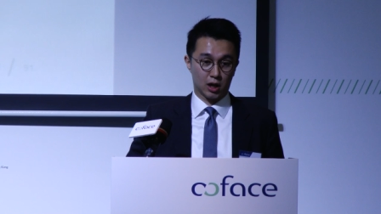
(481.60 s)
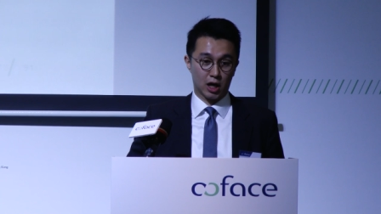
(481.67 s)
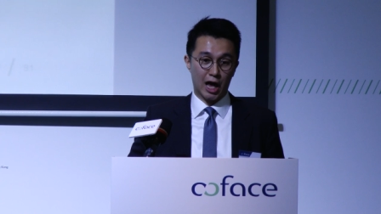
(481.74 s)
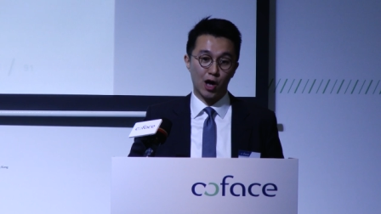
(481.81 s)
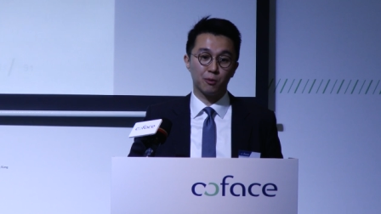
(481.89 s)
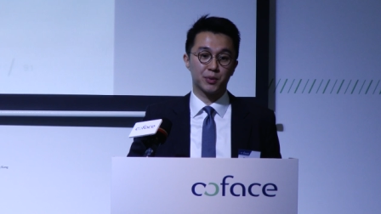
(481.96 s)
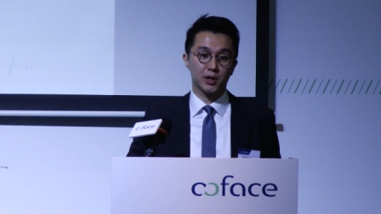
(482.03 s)
uh,
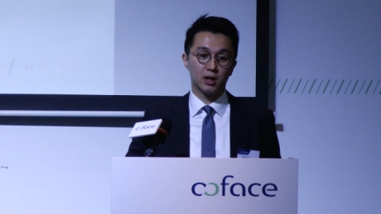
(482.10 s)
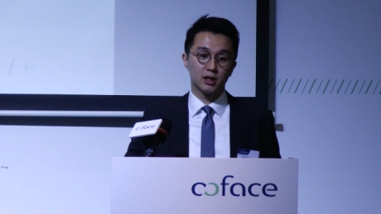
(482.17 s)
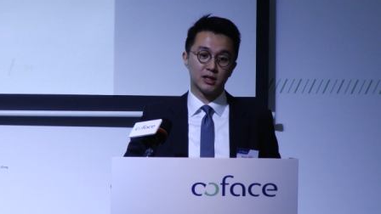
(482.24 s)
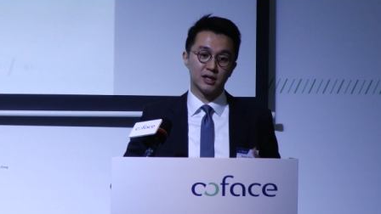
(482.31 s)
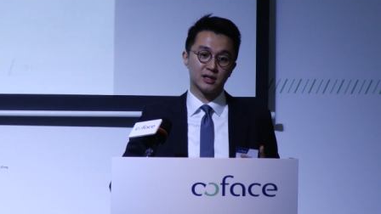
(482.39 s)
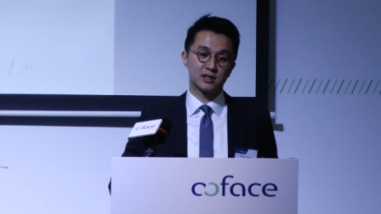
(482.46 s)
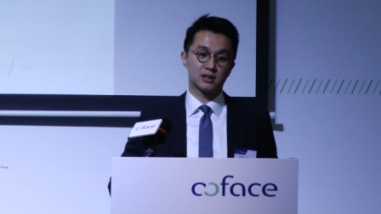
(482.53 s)
help
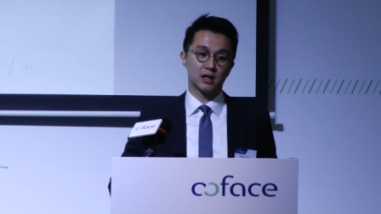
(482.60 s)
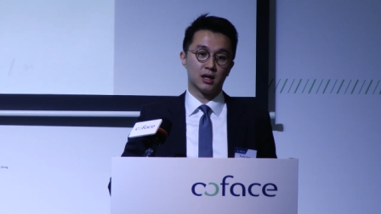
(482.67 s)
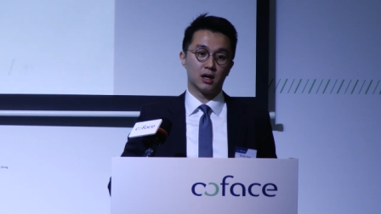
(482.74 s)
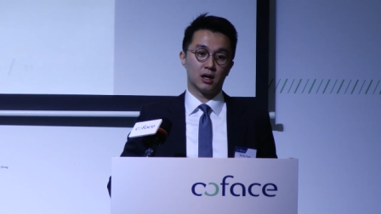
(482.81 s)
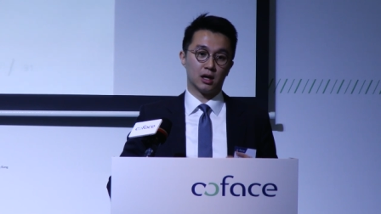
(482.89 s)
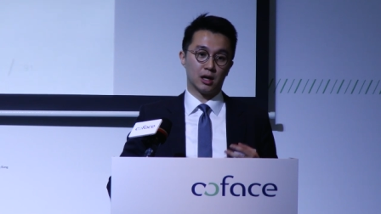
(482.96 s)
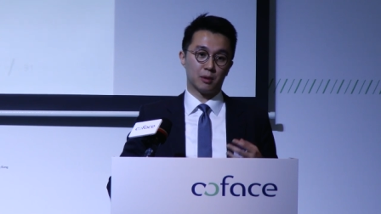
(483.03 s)

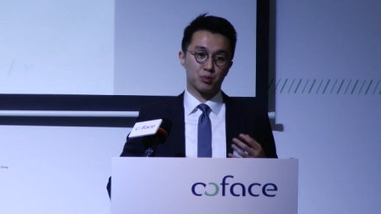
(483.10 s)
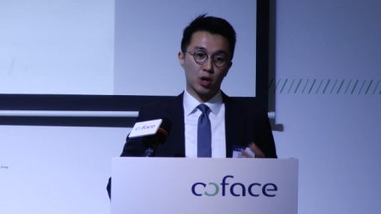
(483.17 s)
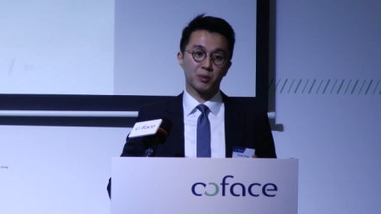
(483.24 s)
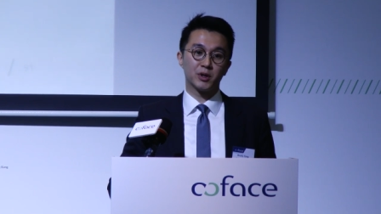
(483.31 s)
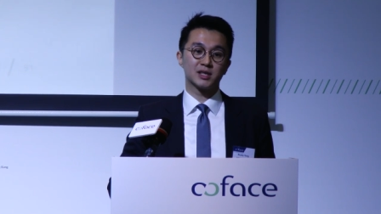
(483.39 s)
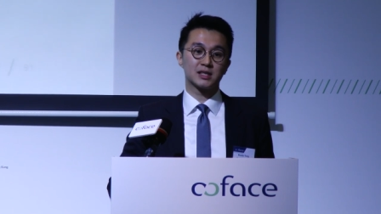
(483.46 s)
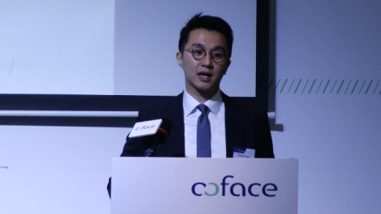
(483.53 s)
this uh,
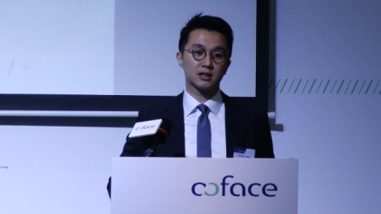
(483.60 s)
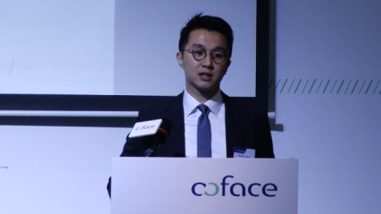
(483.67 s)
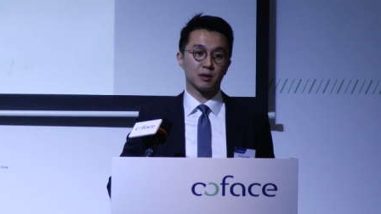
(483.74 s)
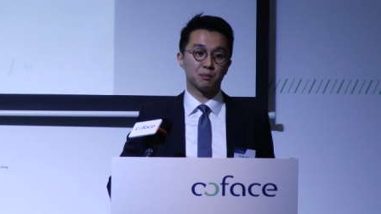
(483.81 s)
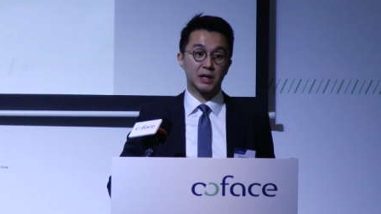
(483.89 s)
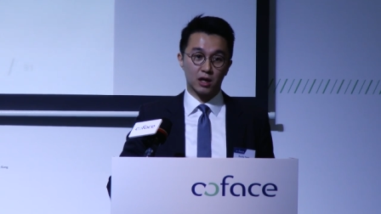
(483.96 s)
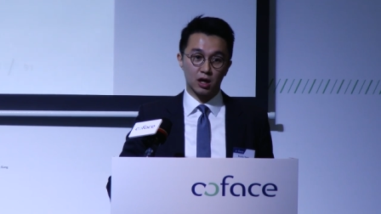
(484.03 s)
property
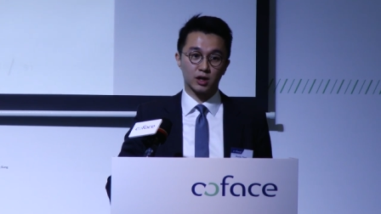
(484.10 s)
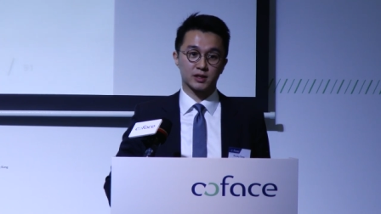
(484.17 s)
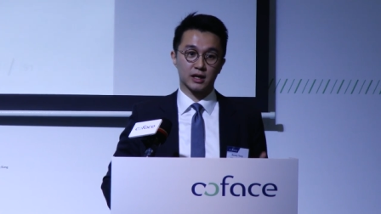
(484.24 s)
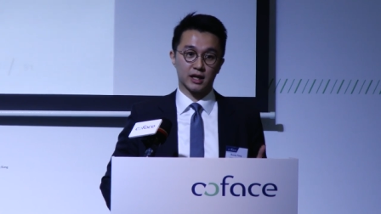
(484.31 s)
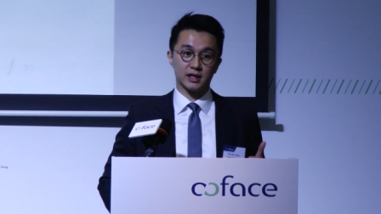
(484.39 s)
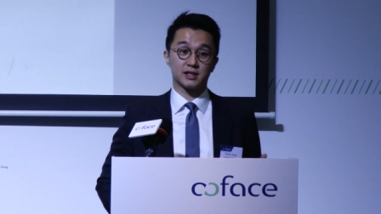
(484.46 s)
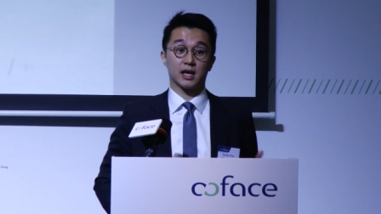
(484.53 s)
sector
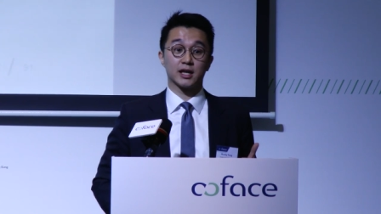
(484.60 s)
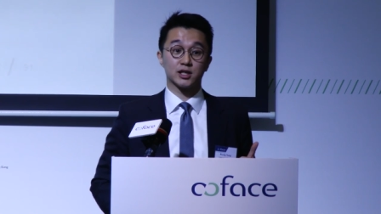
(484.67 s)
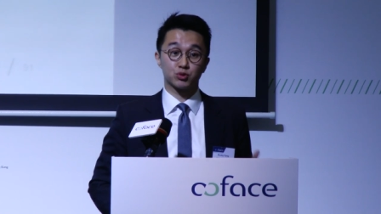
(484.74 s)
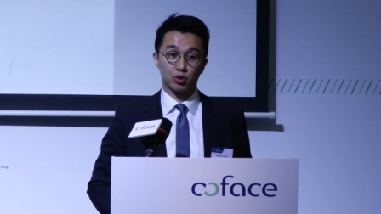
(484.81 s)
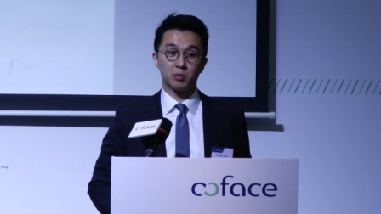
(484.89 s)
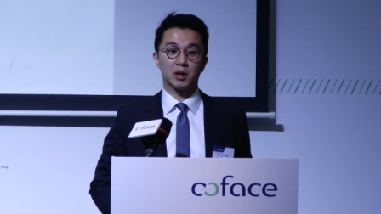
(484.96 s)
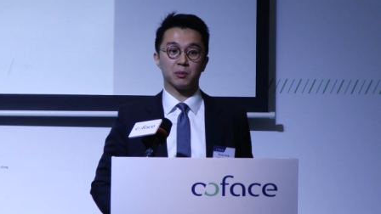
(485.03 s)
because it's
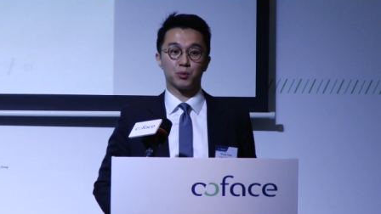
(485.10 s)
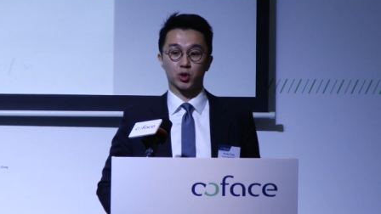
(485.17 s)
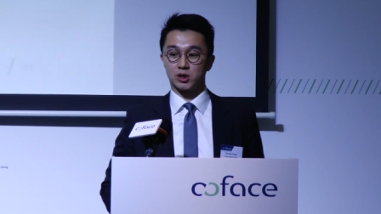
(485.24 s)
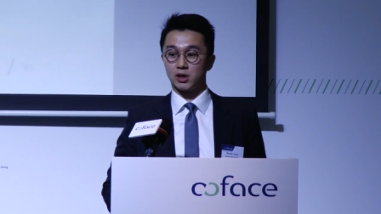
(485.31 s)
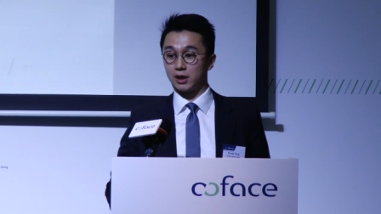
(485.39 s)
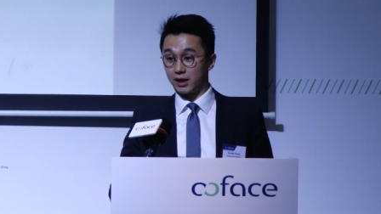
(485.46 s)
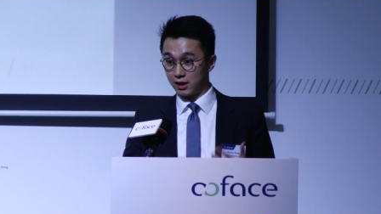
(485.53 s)
extremely
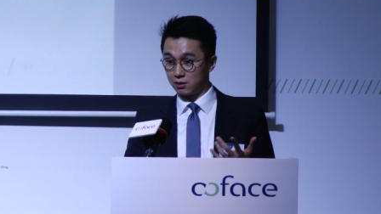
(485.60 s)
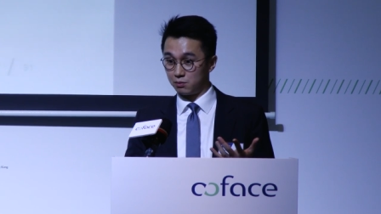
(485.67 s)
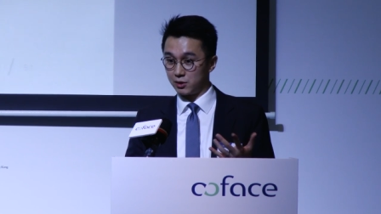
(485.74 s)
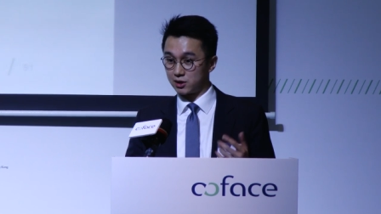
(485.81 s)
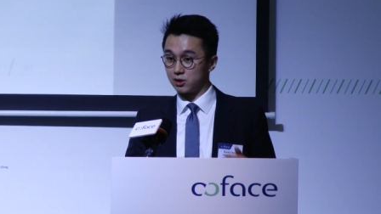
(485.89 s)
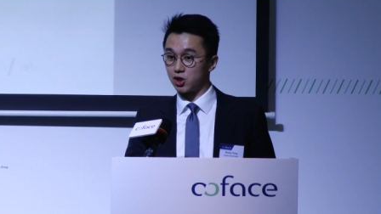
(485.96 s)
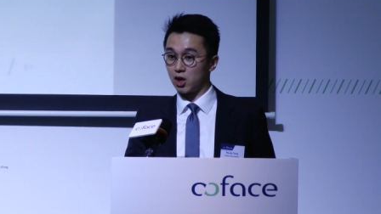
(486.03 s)
important, like
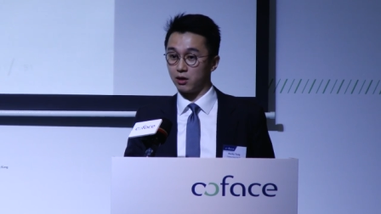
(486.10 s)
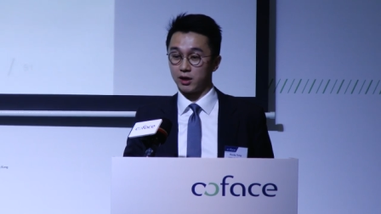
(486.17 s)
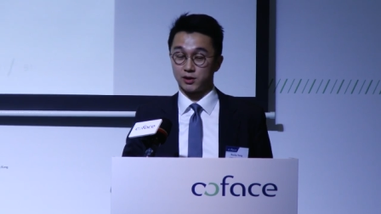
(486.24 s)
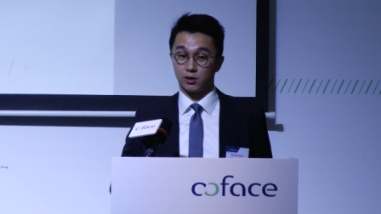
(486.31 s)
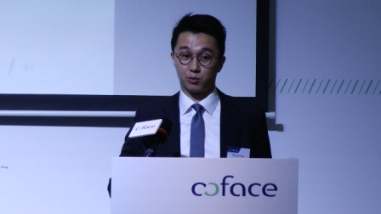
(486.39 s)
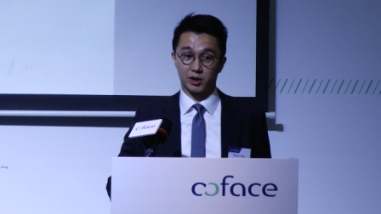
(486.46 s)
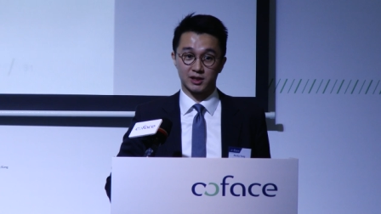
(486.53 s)
Mister Chao
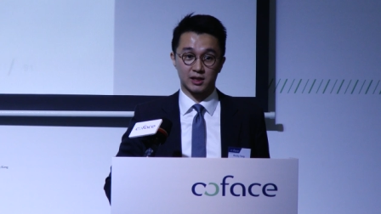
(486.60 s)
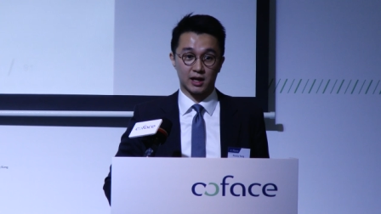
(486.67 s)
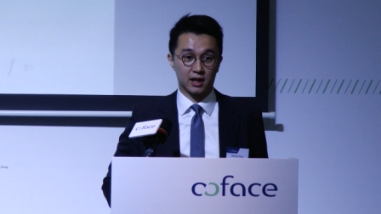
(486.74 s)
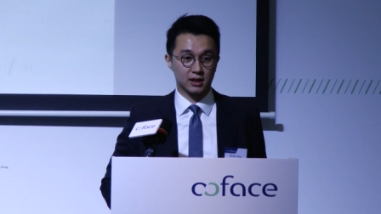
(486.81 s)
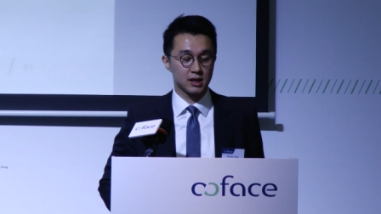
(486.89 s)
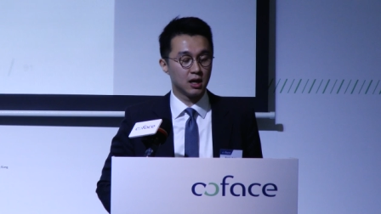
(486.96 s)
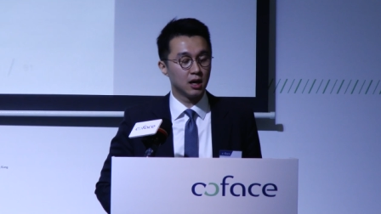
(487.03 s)
has already
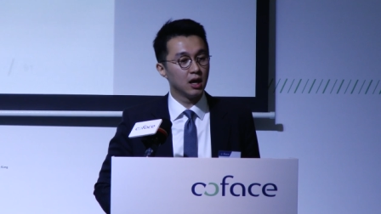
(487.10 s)
said.